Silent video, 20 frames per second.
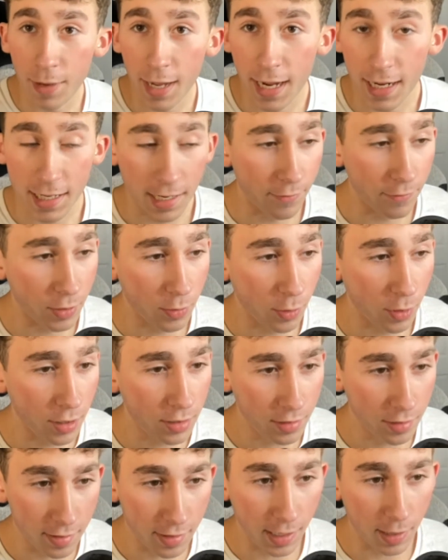back, everyone.
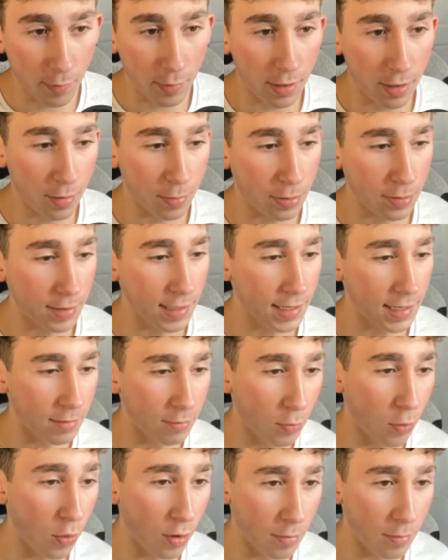Today we are playing
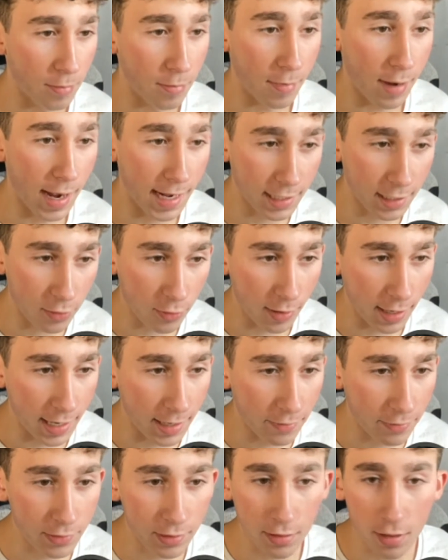more
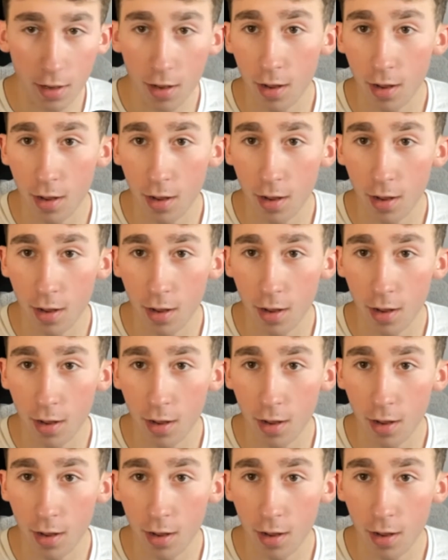Minecraft.